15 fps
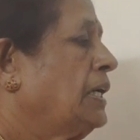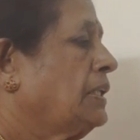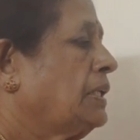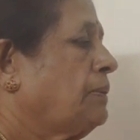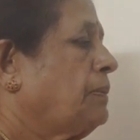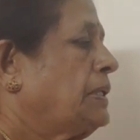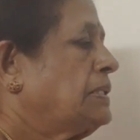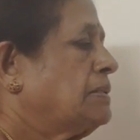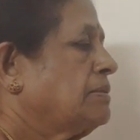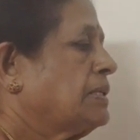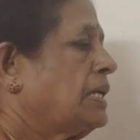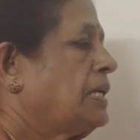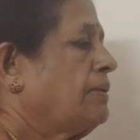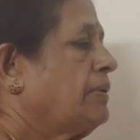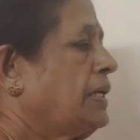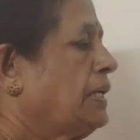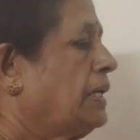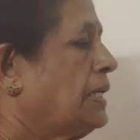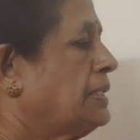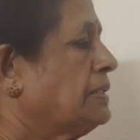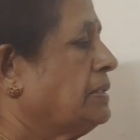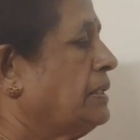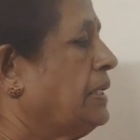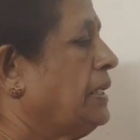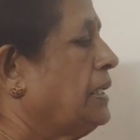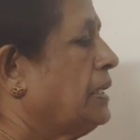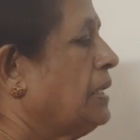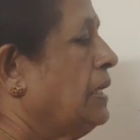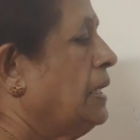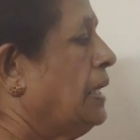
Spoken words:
That means the salivary glands here,